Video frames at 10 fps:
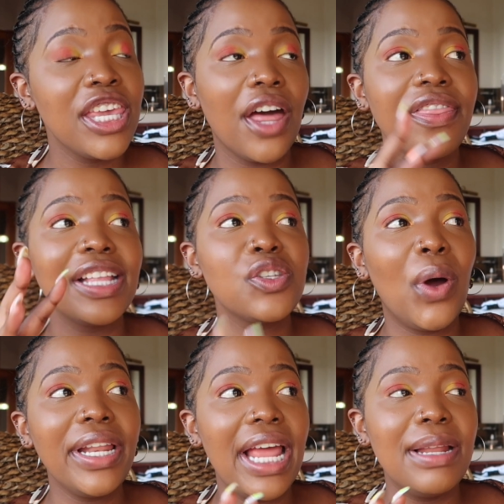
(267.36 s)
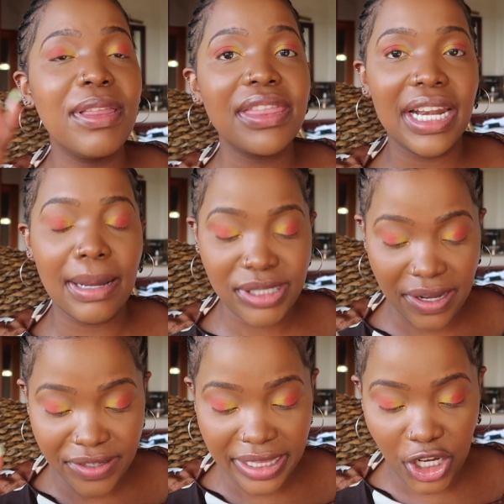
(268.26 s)
yeah, that's one element that I'm
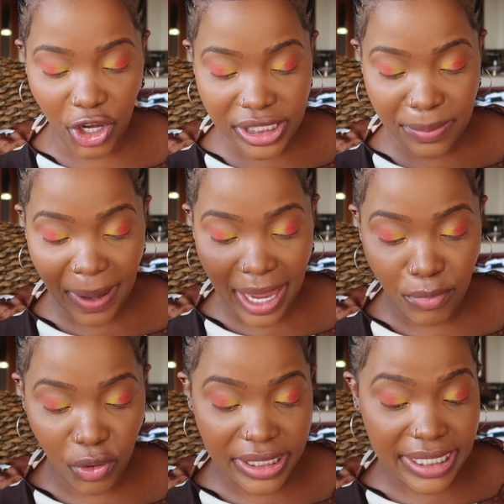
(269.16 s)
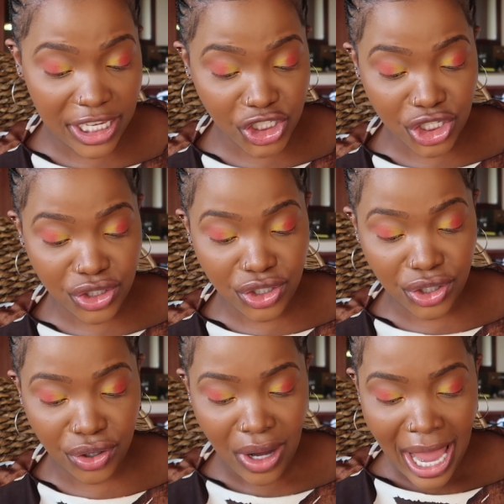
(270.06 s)
definitely going to pay more attention
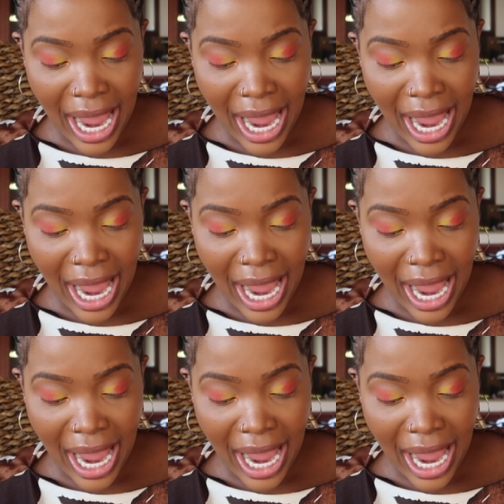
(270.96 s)
to.